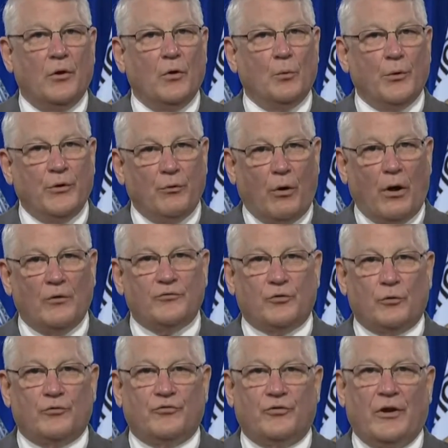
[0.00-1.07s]
where you also
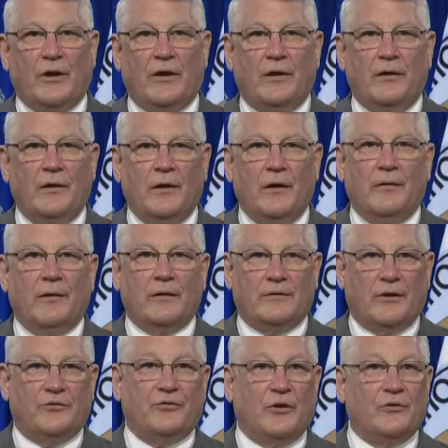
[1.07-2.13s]
see that
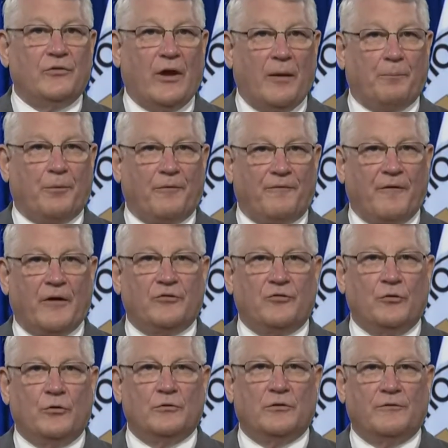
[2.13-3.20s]
this is a
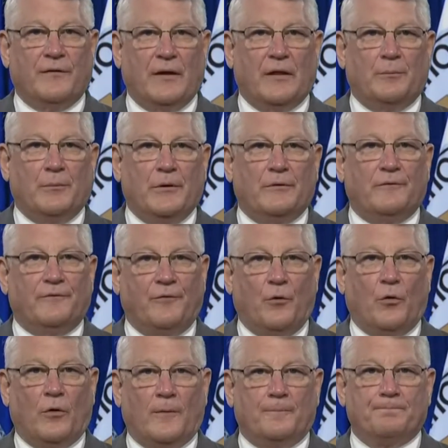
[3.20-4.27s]
professional development
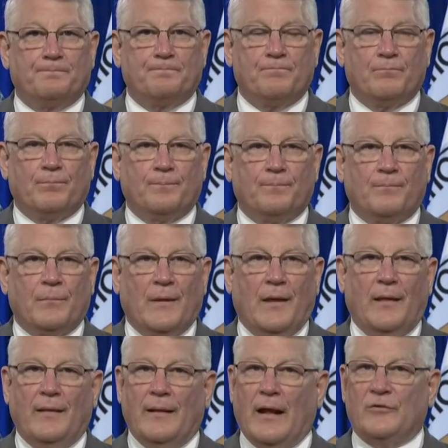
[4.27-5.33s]
forum.
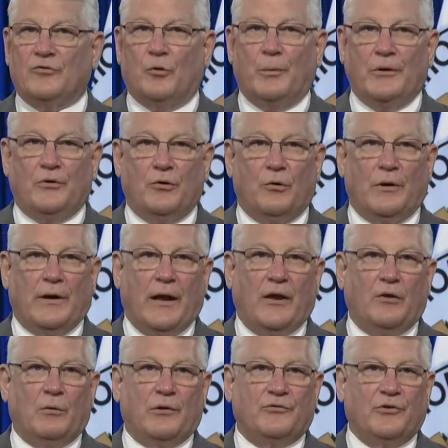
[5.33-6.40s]
That's what we do at
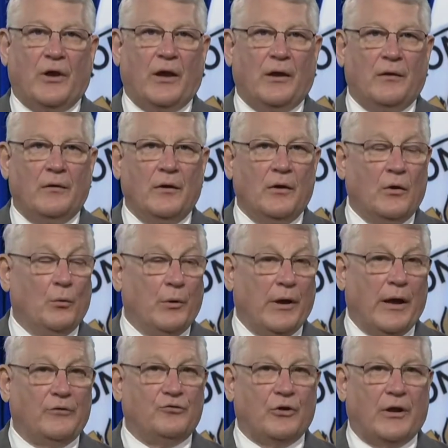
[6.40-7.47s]
AUSA. We
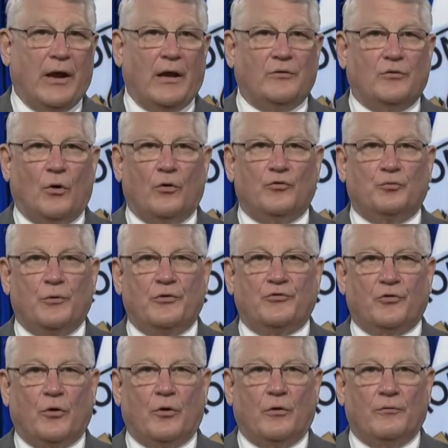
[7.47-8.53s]
educate those we
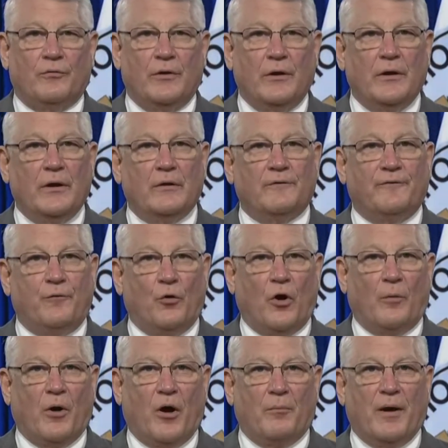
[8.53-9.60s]
serve,
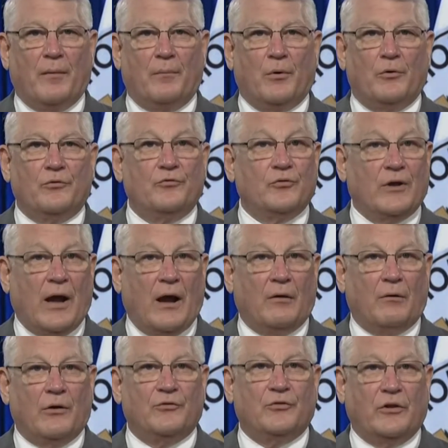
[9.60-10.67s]
inform our members,
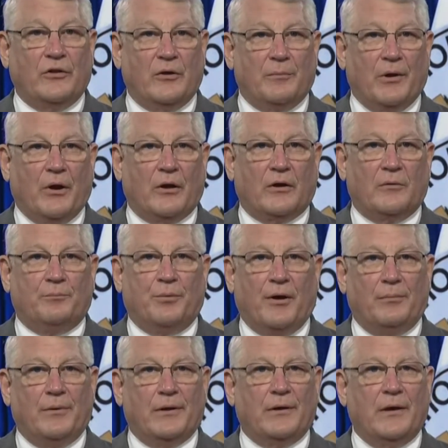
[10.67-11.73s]
Congress, and the American
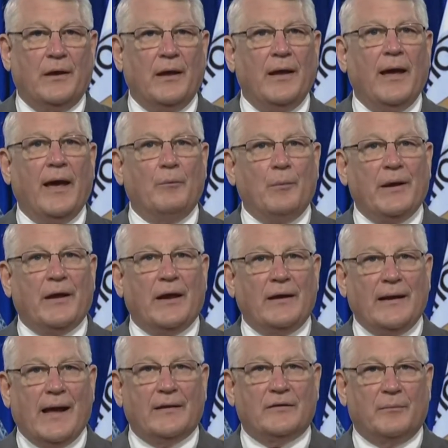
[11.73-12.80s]
public, and we
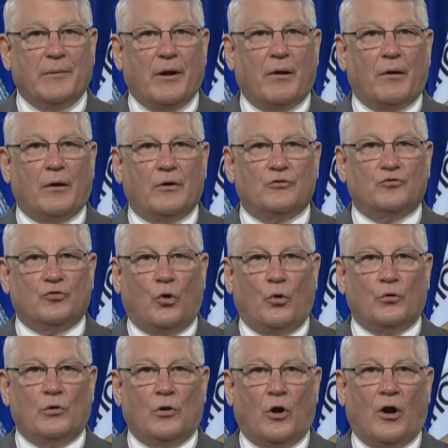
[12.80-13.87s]
connect America's
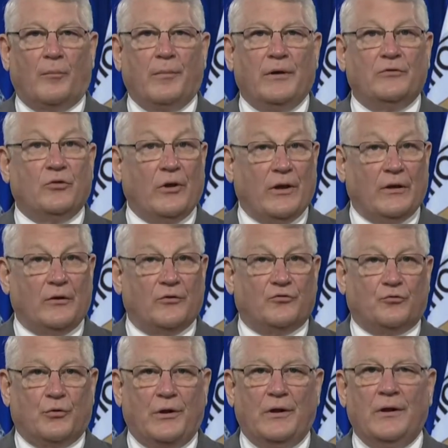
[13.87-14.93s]
total army to
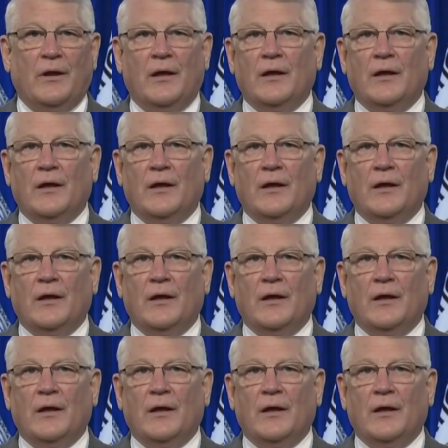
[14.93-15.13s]
industry,